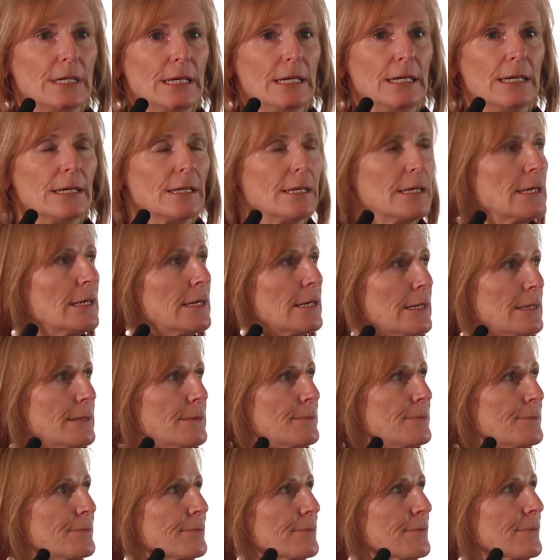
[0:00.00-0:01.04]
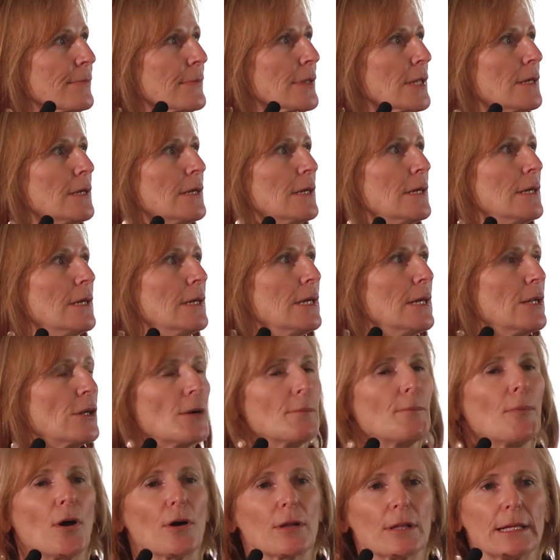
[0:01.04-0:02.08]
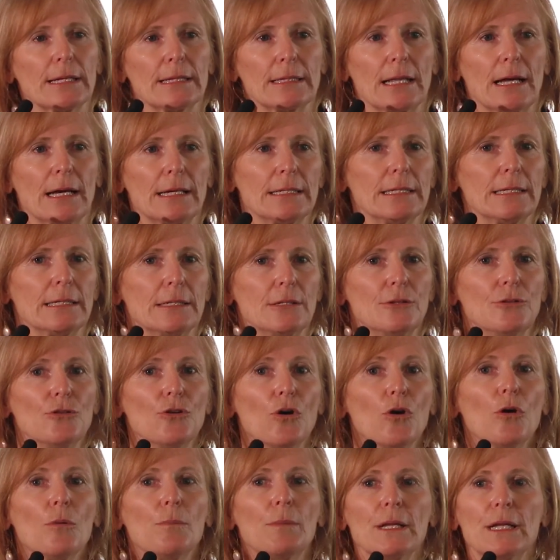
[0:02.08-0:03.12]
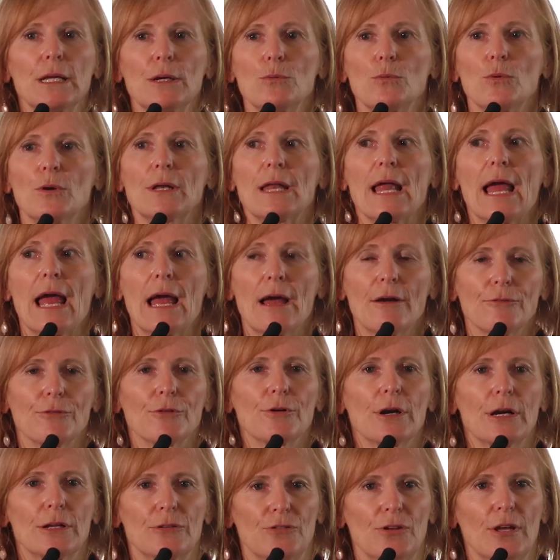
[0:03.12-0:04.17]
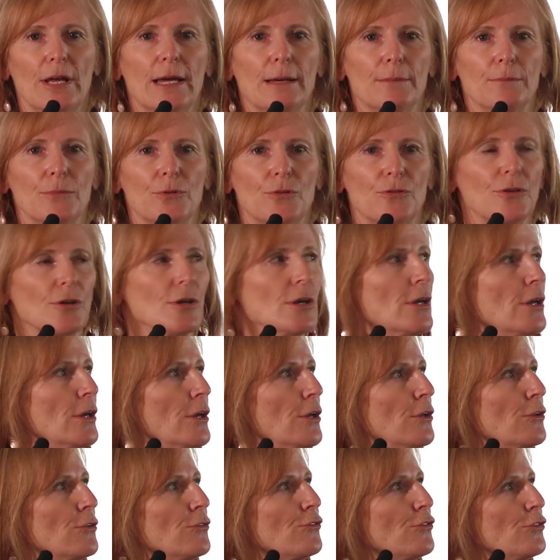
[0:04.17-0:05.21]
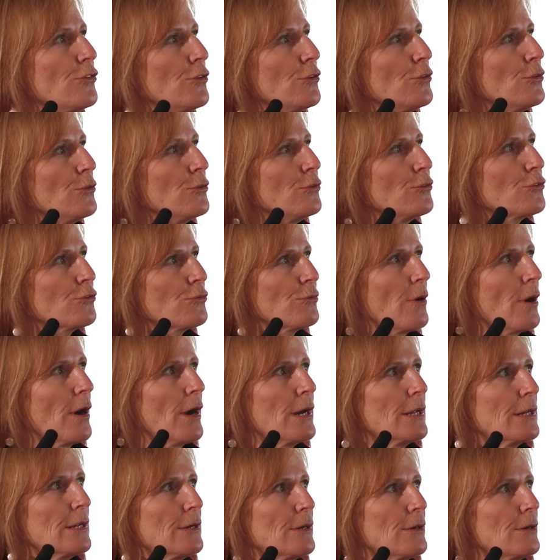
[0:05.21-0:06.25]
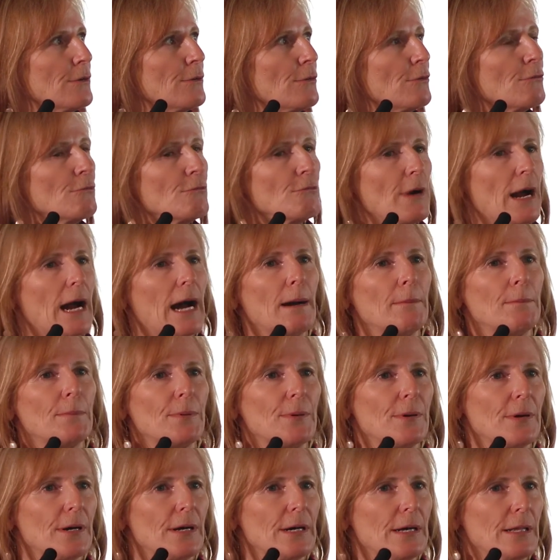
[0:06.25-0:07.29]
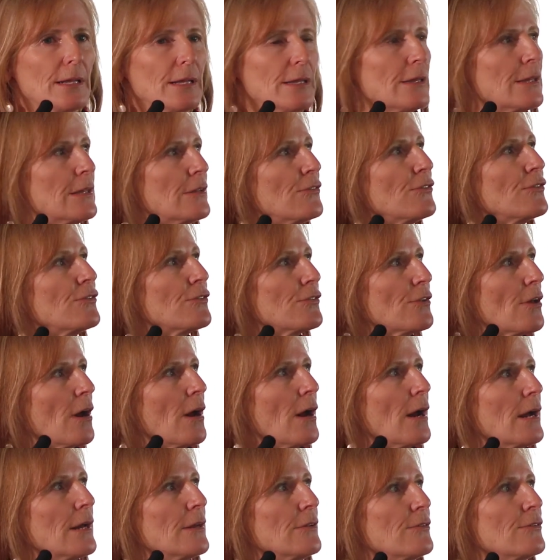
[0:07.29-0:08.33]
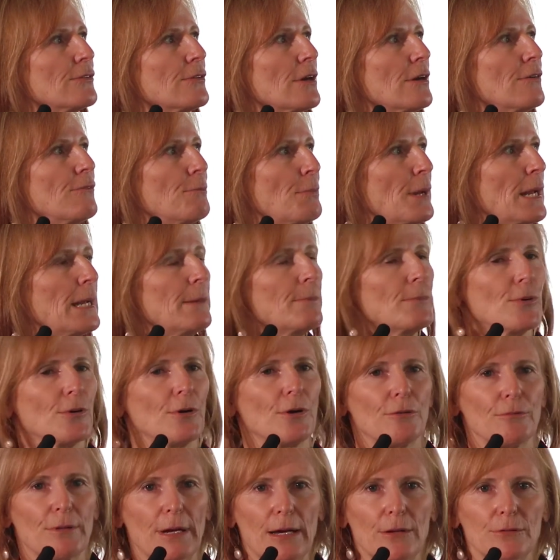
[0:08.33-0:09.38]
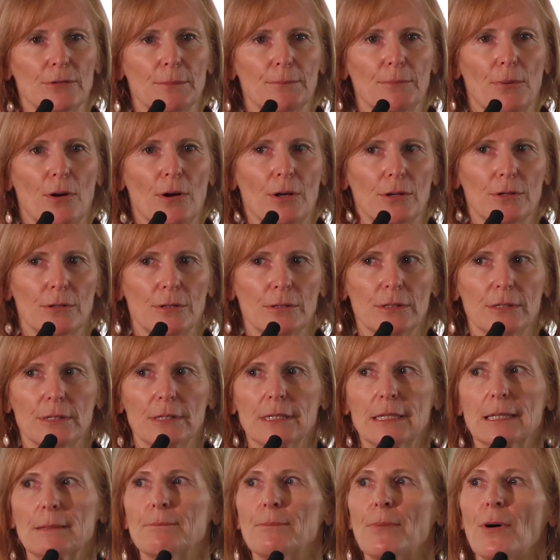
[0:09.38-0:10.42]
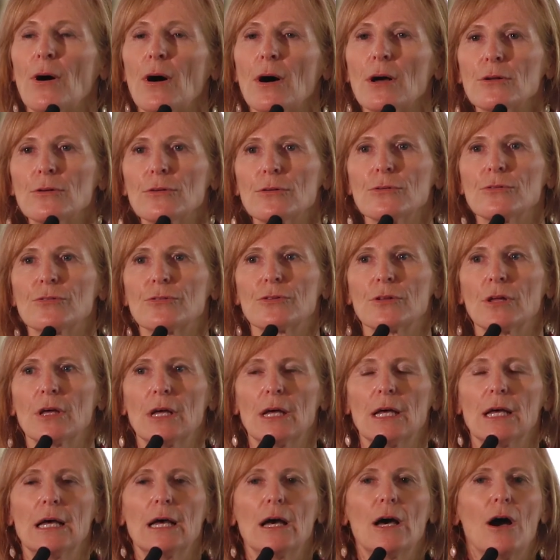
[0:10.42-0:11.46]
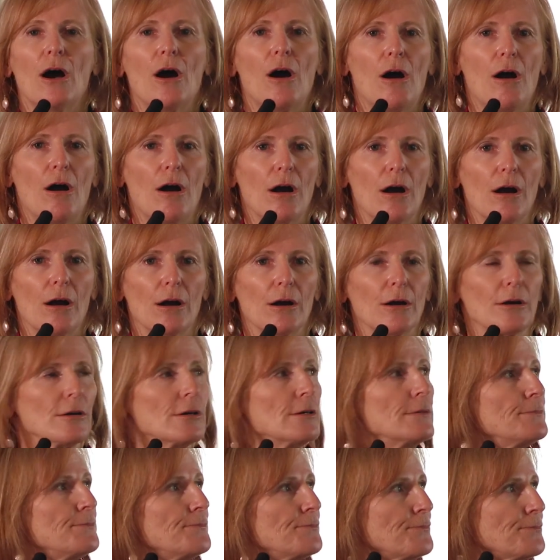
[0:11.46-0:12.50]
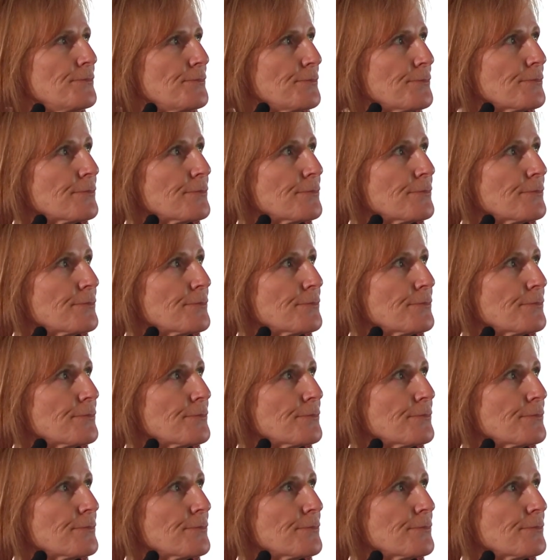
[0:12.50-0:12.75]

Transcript: our bottling line. Nobody would ever attempt to try to wrap this size of paper around a bottle. The bottles are